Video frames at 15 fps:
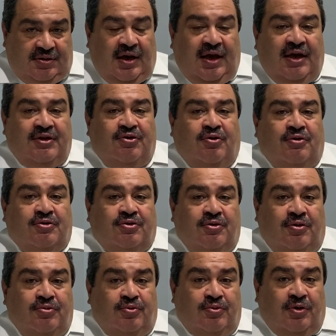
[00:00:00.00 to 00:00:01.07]
and
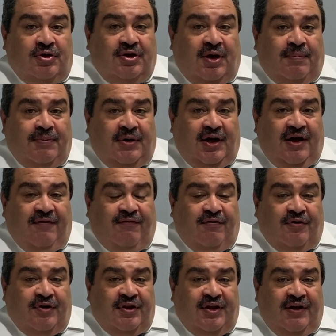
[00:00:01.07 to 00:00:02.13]
also do not apply
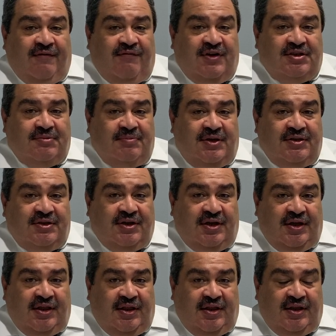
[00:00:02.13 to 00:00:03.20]
for the investment
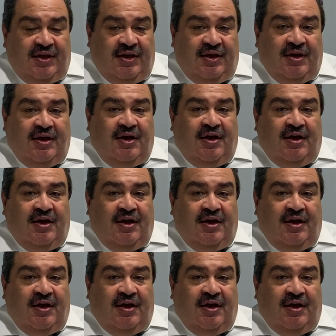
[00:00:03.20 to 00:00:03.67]
in the